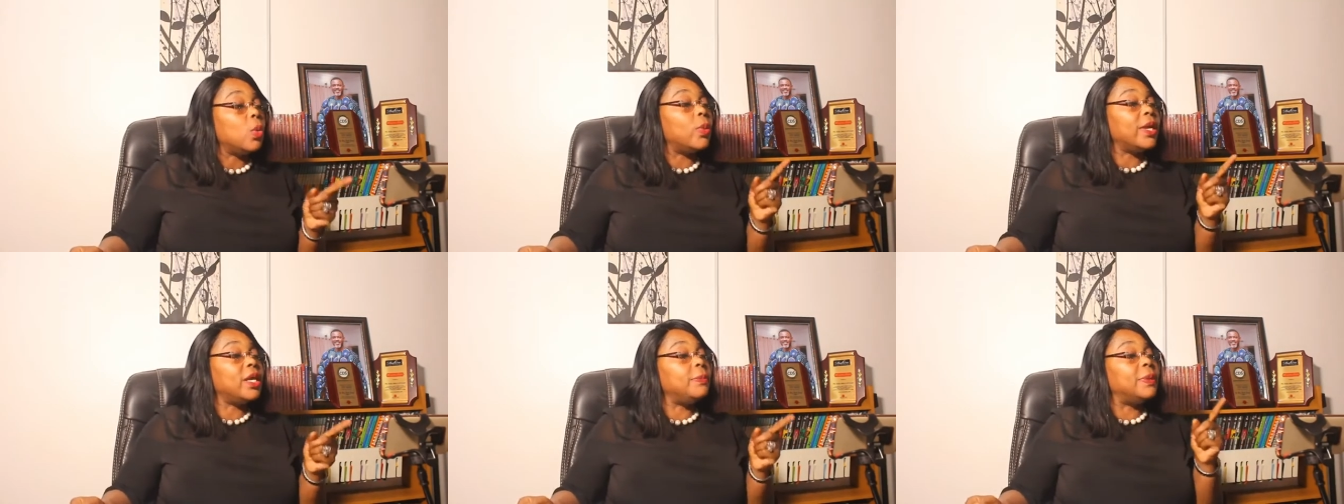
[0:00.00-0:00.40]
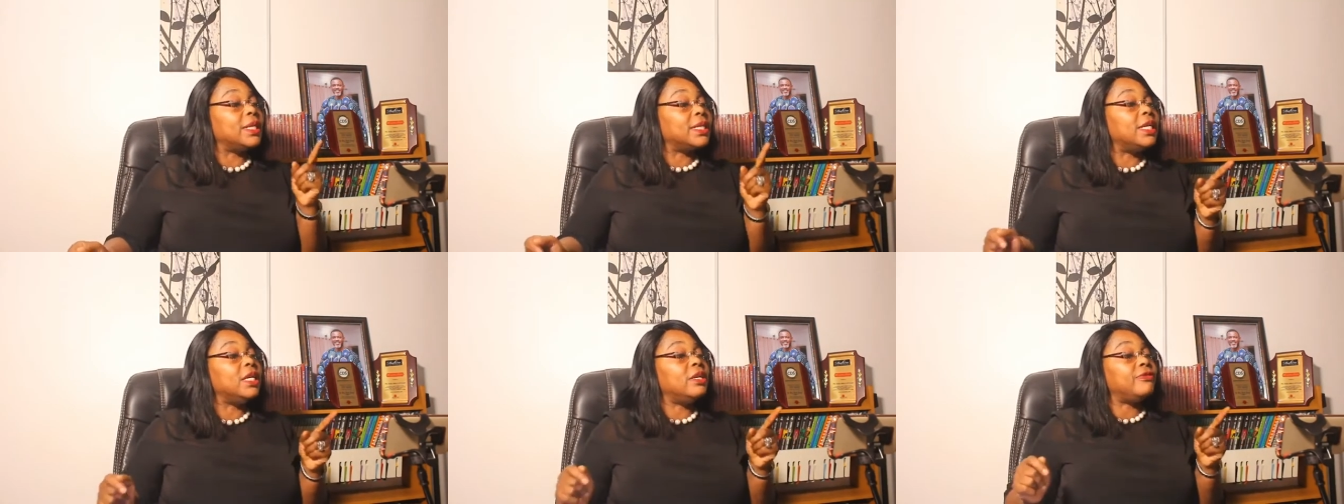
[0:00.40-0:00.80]
We
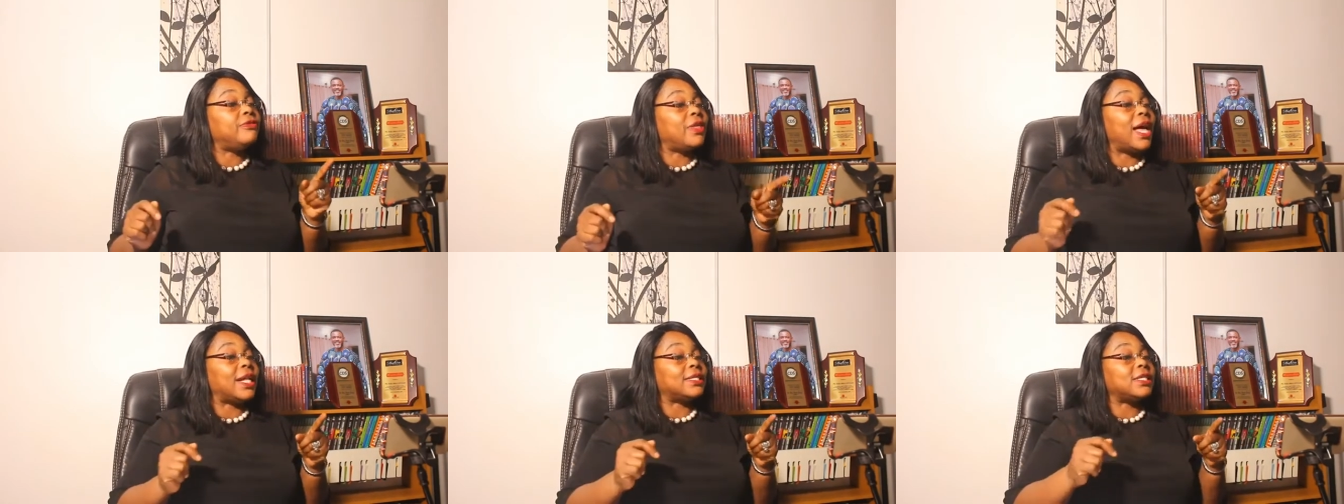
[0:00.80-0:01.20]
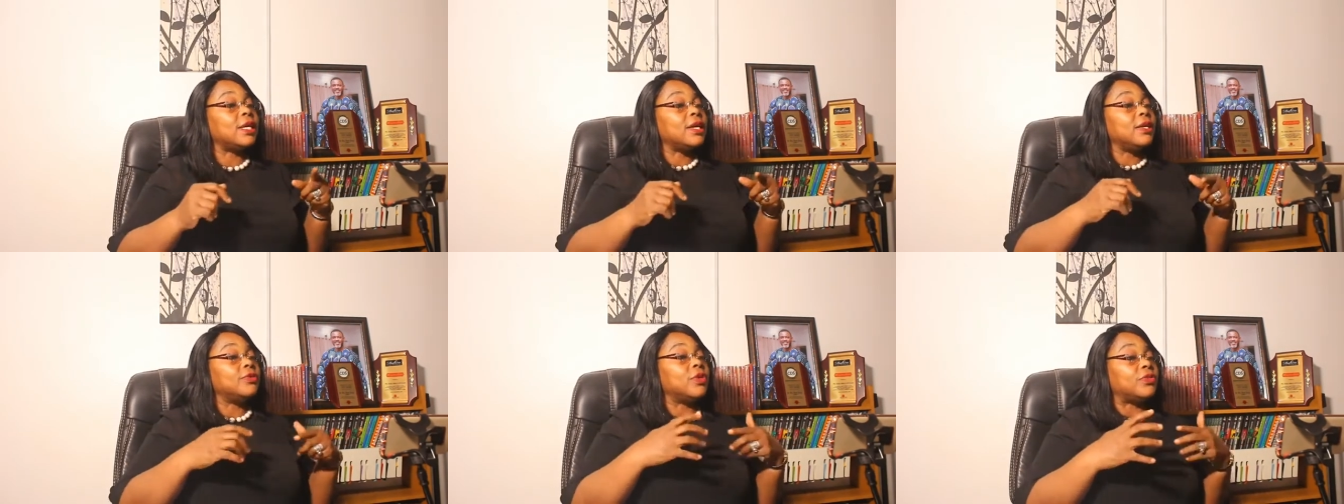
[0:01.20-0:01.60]
believe that
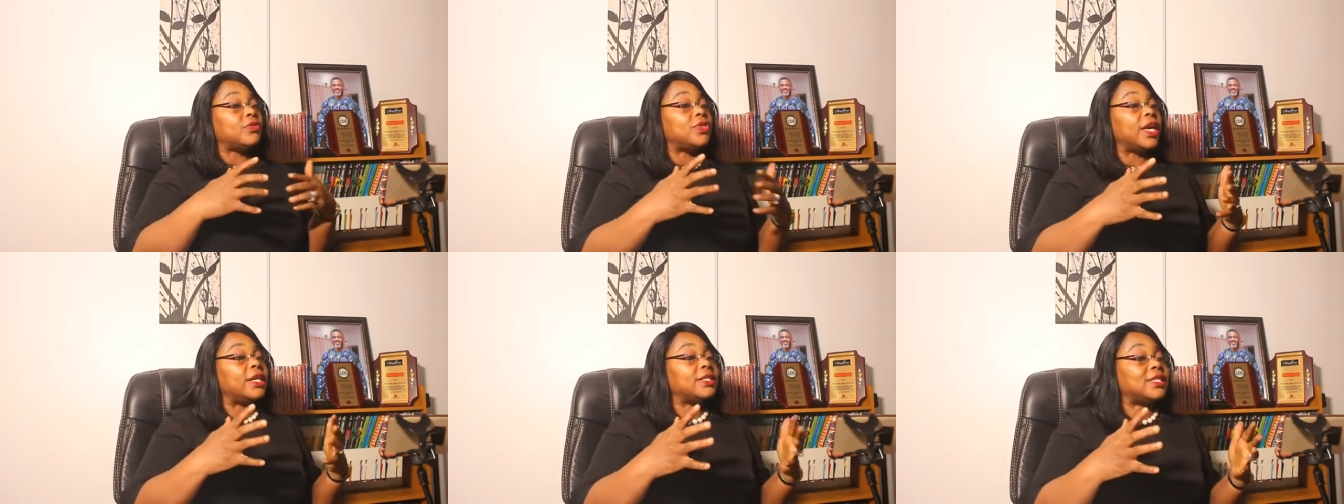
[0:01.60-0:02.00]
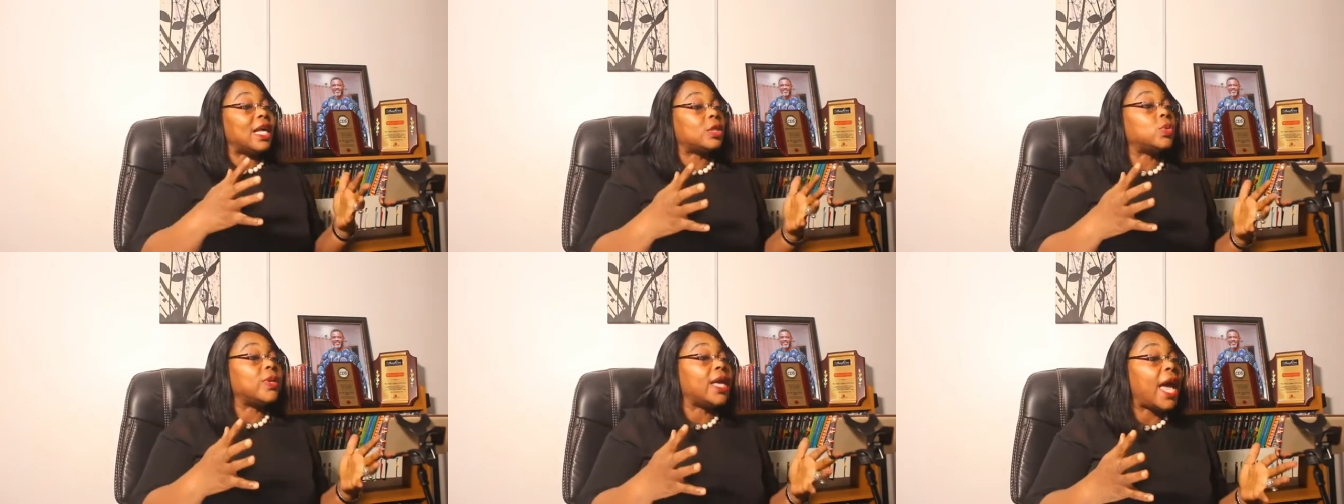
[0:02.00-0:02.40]
the things
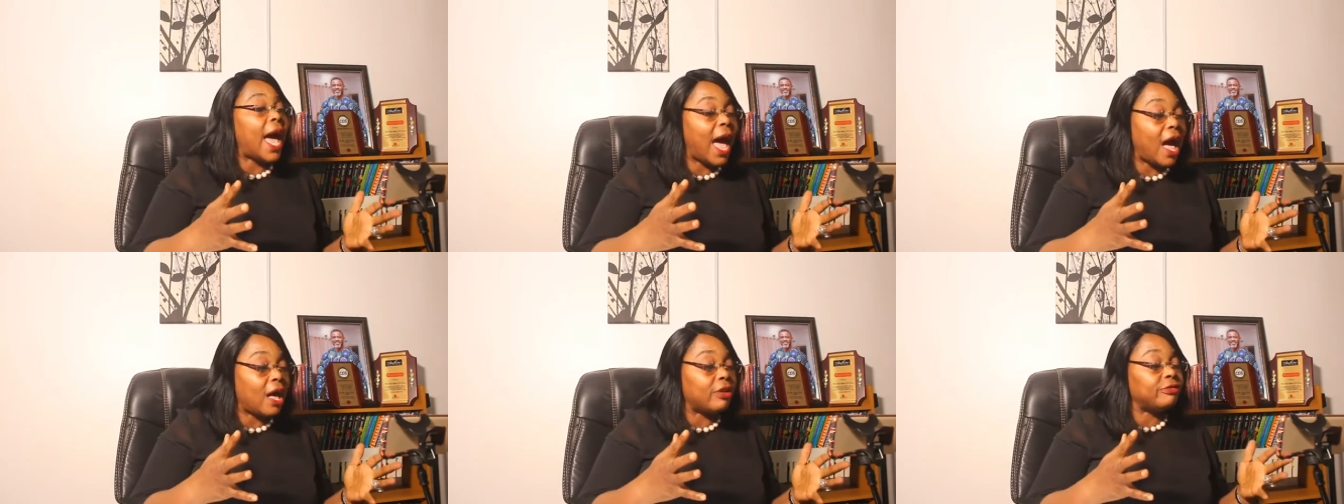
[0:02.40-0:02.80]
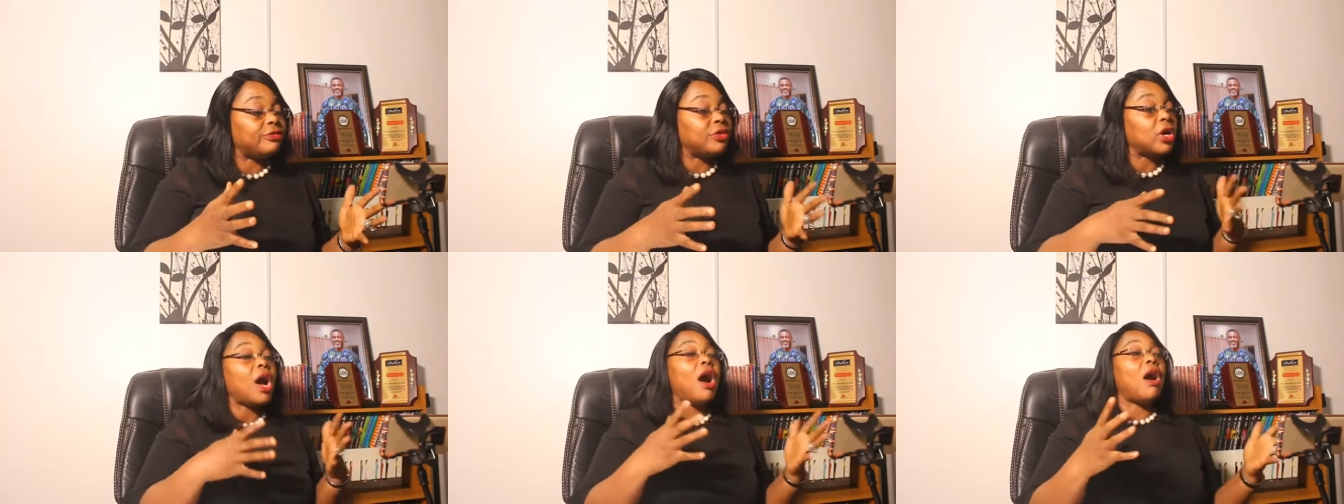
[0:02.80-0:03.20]
that we have,
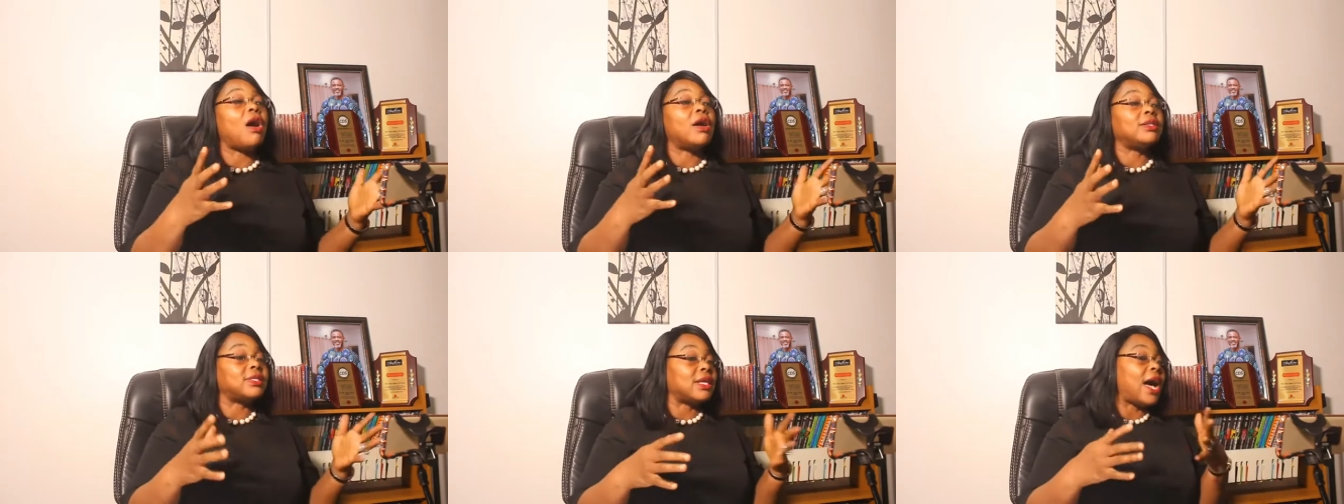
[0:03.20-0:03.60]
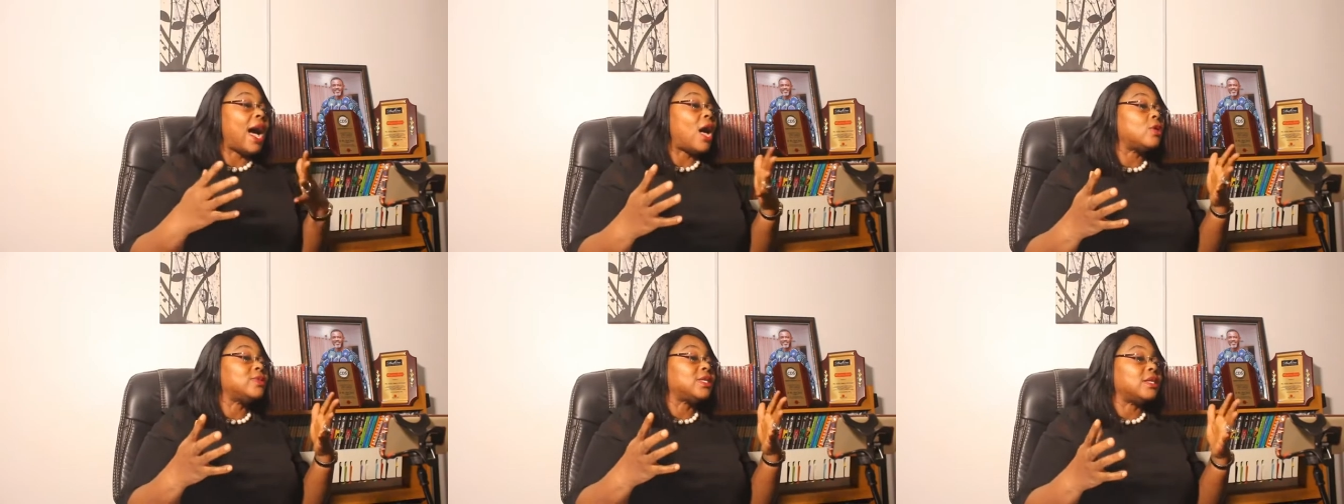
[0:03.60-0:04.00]
the cars, the
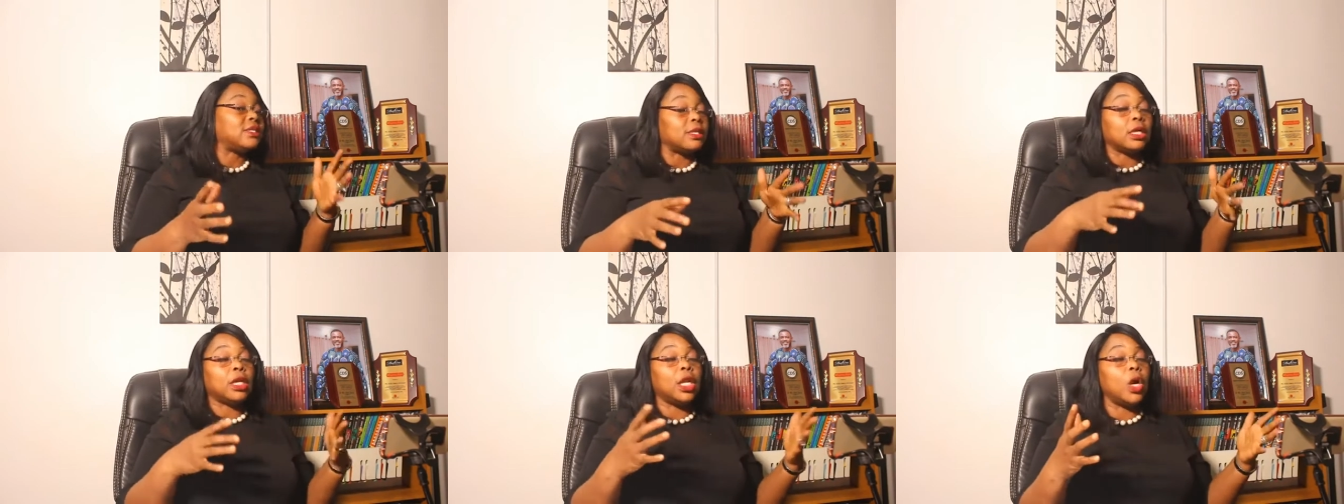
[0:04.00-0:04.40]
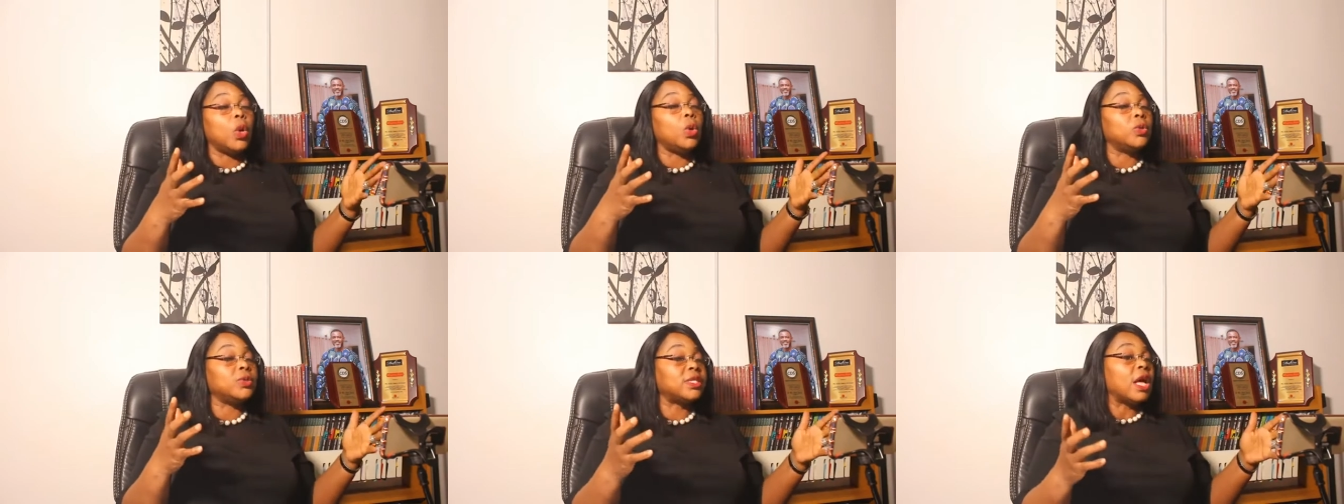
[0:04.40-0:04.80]
houses, the
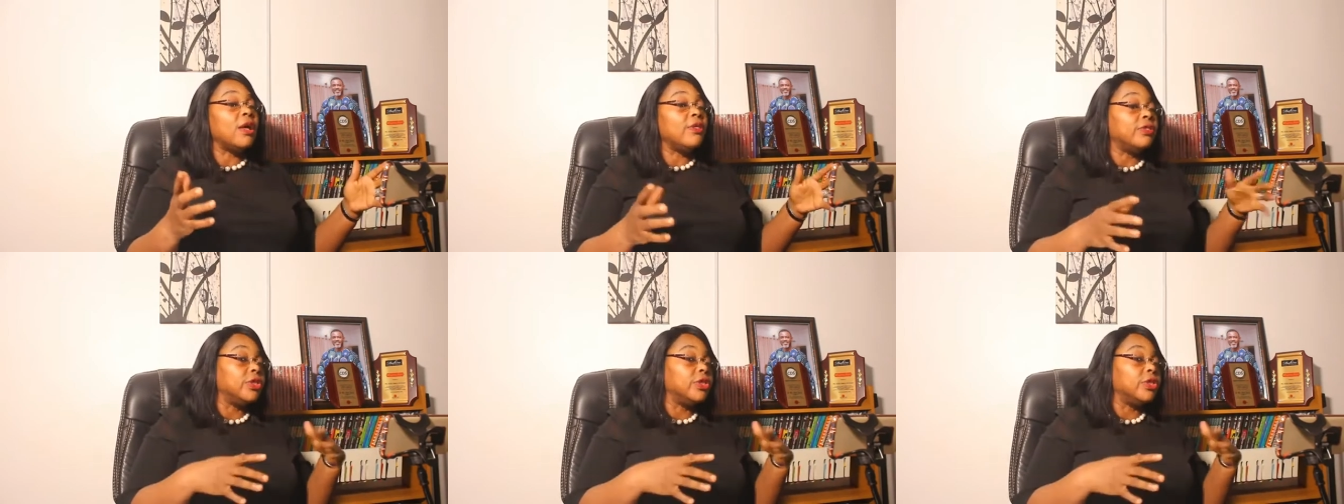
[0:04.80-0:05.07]
clothes,